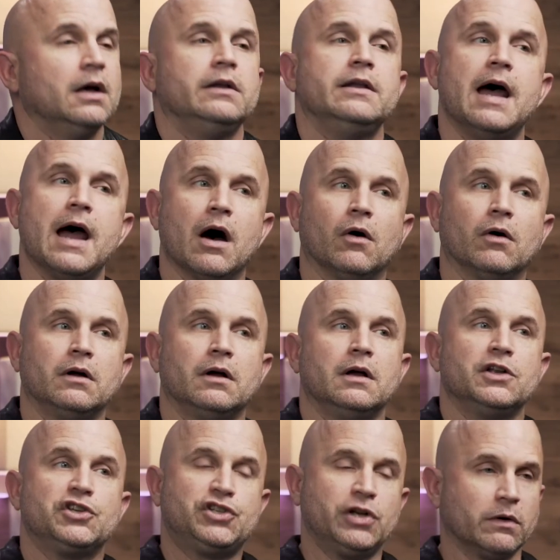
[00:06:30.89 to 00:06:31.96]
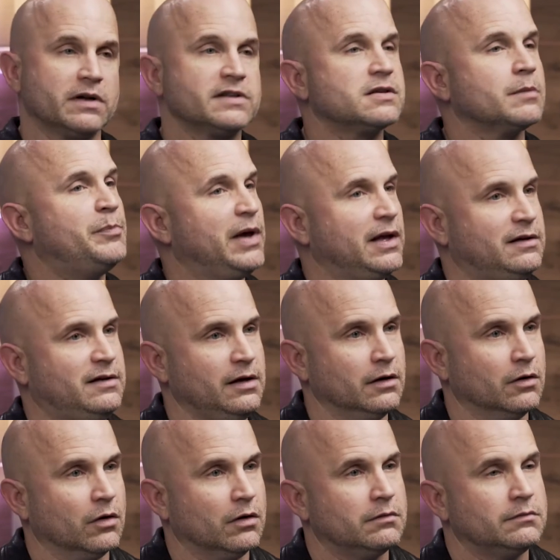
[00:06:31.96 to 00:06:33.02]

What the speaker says: Now, children's a big deal.